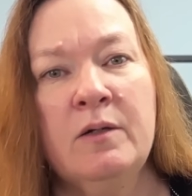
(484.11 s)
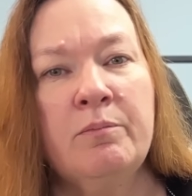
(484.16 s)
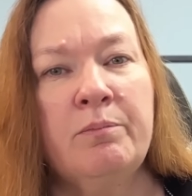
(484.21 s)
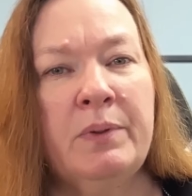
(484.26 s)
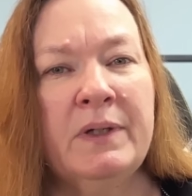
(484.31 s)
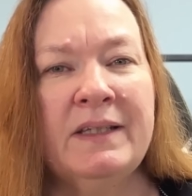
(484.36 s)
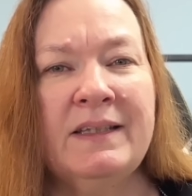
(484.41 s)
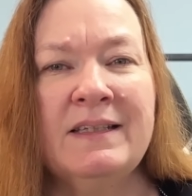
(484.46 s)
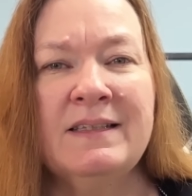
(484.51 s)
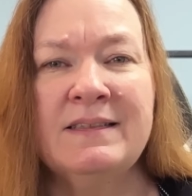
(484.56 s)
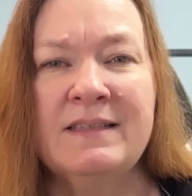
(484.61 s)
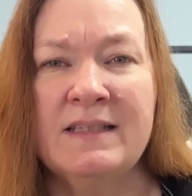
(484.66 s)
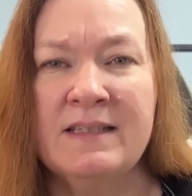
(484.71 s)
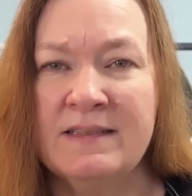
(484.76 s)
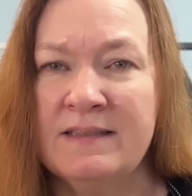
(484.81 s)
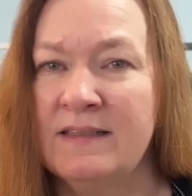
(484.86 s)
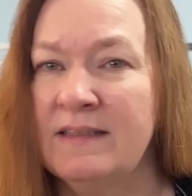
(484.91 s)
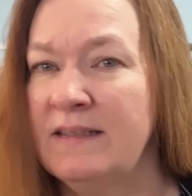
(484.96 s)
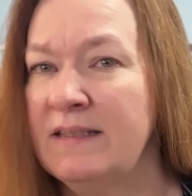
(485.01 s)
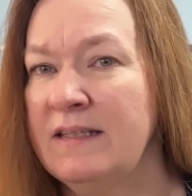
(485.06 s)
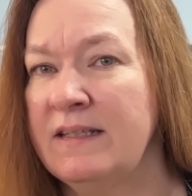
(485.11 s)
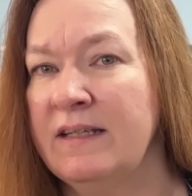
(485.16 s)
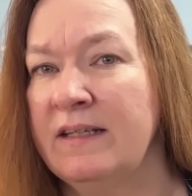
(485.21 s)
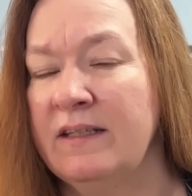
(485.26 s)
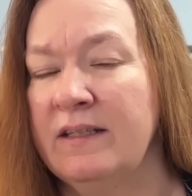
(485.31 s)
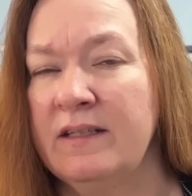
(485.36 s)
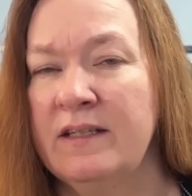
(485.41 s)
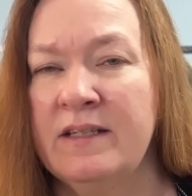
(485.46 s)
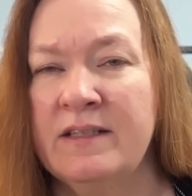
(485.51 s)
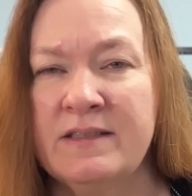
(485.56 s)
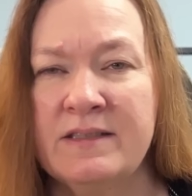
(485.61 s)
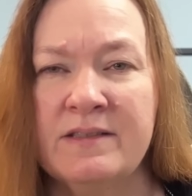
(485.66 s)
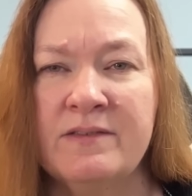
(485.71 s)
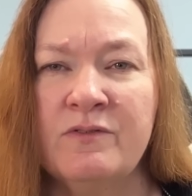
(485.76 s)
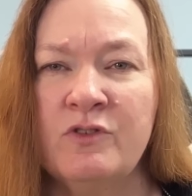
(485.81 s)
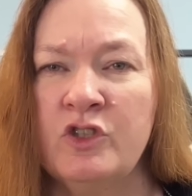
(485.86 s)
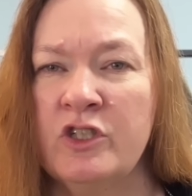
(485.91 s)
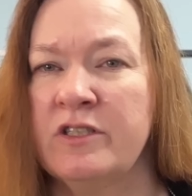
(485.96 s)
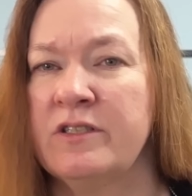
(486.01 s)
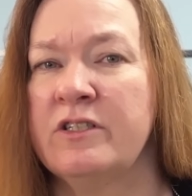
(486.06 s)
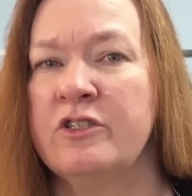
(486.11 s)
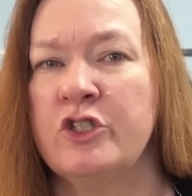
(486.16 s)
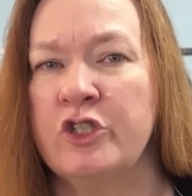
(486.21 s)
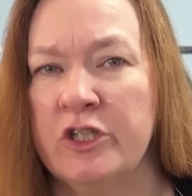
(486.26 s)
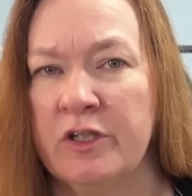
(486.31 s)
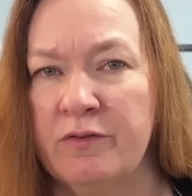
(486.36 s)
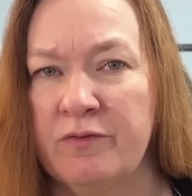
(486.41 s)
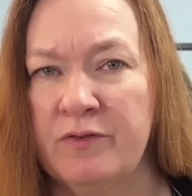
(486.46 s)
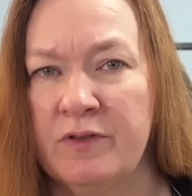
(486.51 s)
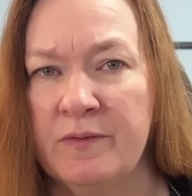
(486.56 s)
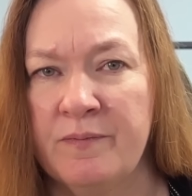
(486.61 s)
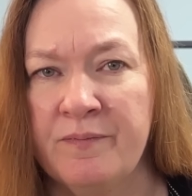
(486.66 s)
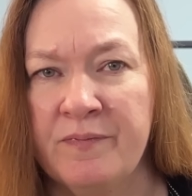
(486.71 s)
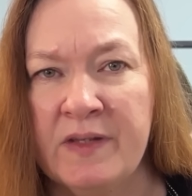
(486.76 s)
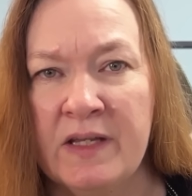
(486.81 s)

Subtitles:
But this isn't the end, it's just a shift.